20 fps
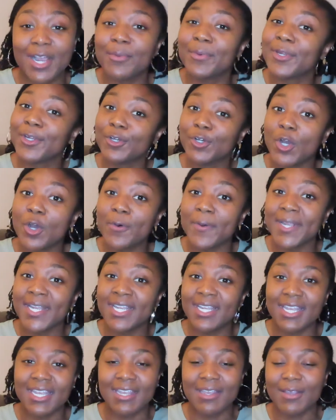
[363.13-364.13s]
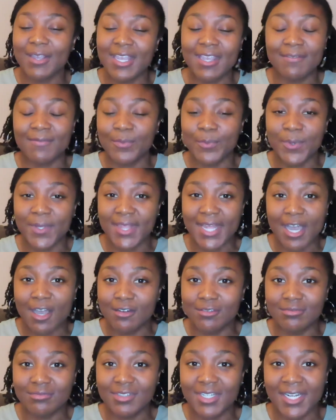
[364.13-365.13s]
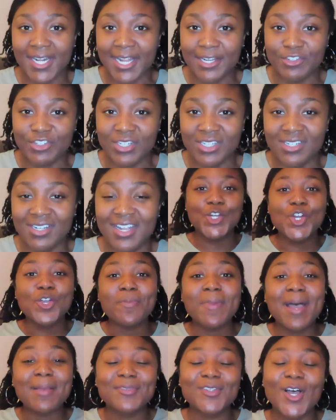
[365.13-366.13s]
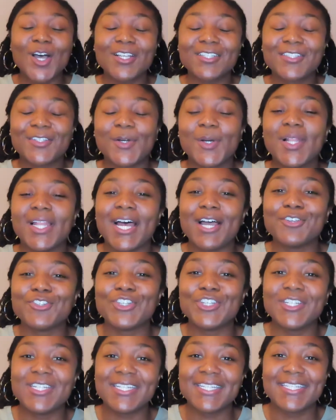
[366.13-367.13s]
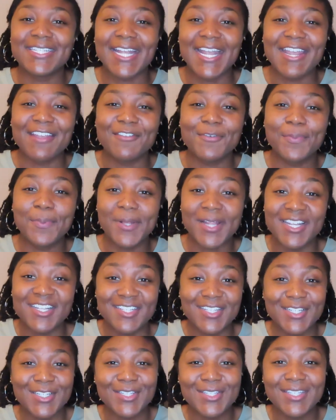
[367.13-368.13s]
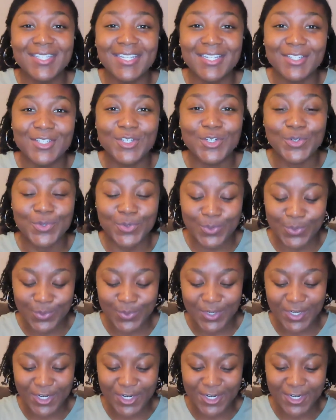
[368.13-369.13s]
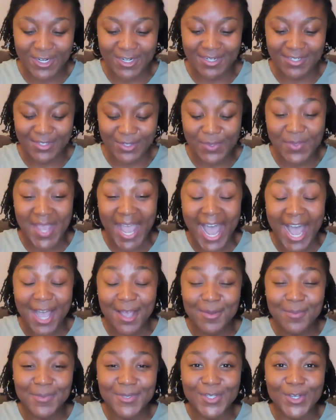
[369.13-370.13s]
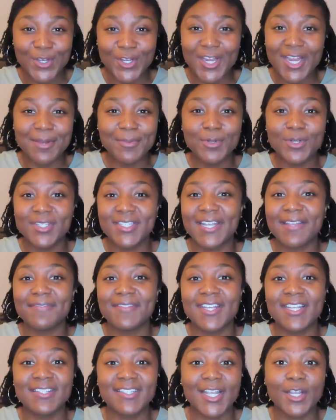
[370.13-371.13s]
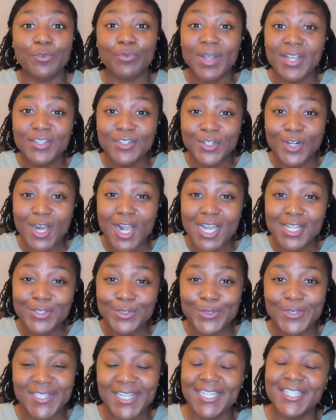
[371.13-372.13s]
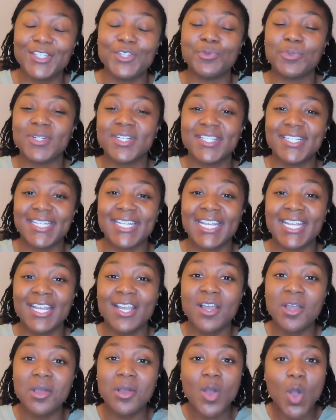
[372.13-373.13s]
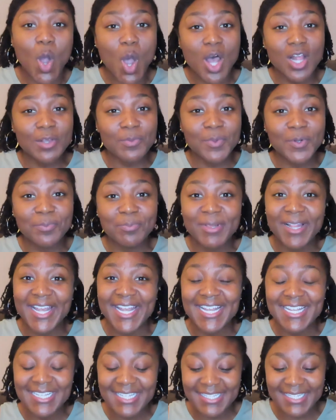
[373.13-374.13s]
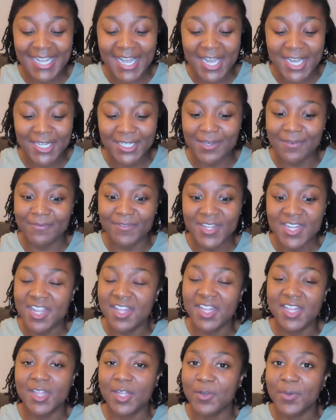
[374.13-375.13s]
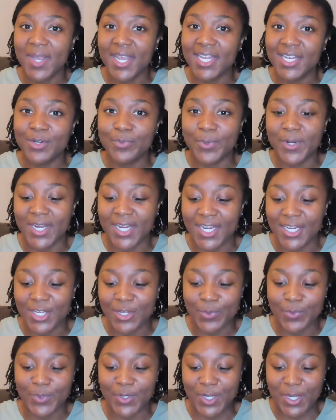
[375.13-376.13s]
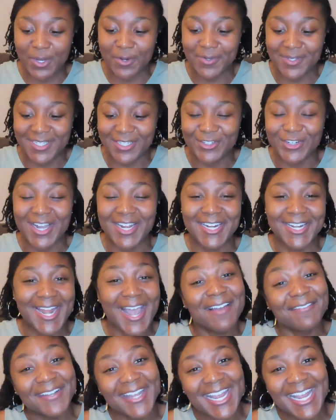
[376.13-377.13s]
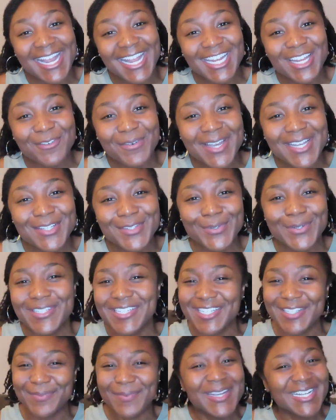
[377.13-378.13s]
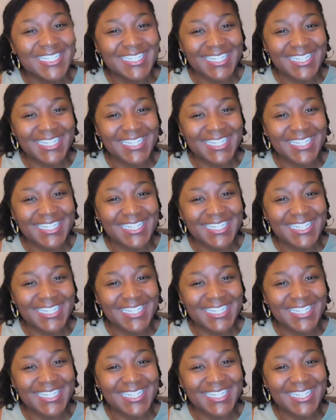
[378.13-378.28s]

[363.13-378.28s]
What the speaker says: out where you're going even without connection. Google Maps also allows you to save places to the app. So you're able to save things like restaurants or sites you want to see all in one place, conveniently located where you would go to try to navigate anyway, so it just makes